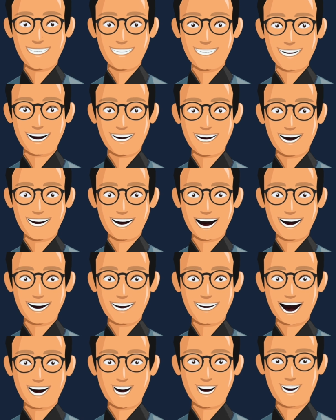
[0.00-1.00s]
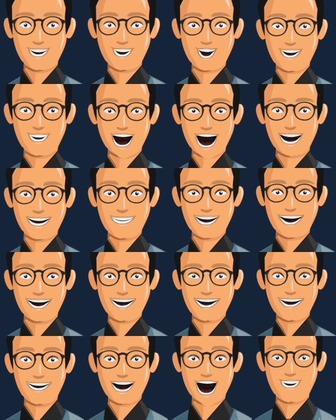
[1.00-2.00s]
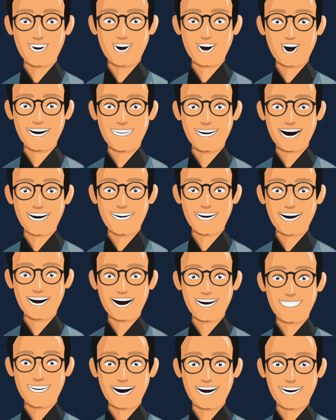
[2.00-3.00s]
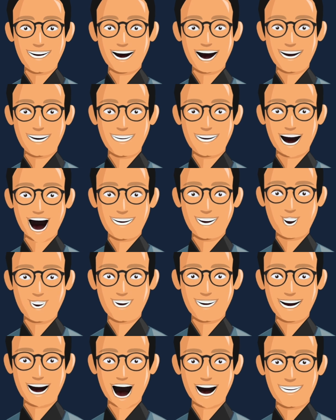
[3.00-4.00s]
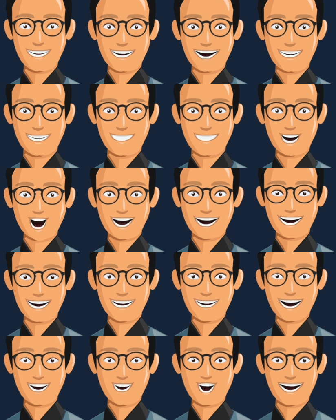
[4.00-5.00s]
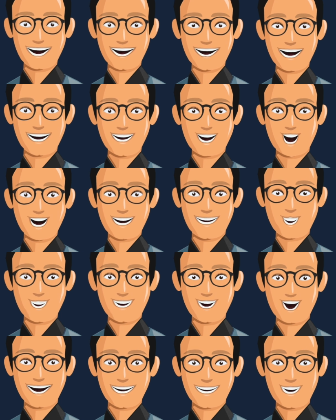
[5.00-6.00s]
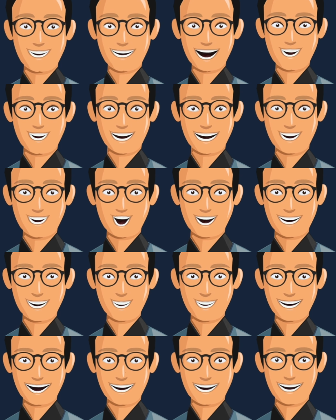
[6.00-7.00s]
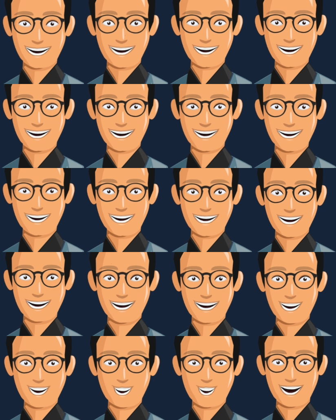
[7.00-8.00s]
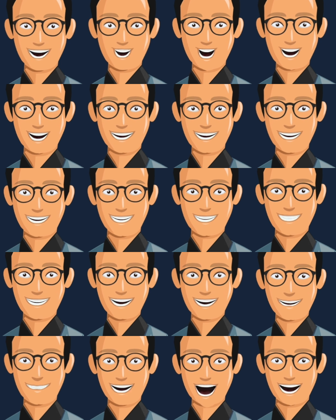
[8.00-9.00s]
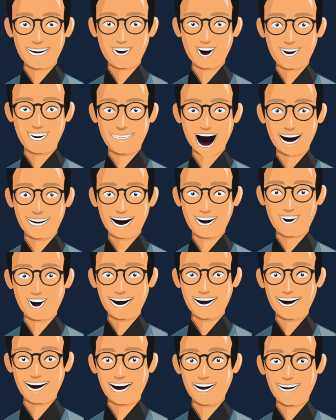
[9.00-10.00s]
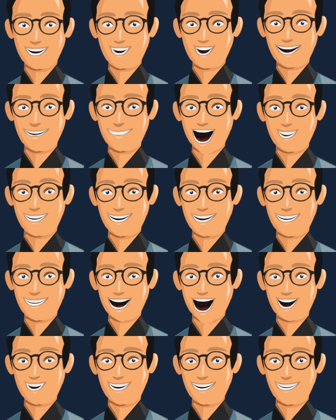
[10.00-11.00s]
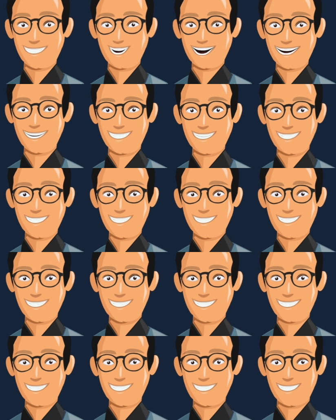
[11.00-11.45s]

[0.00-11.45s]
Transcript: You can create a content marketing strategy that will mainly include content types, content ideas, and content distribution channels. For example, your content marketing strategy might look like this.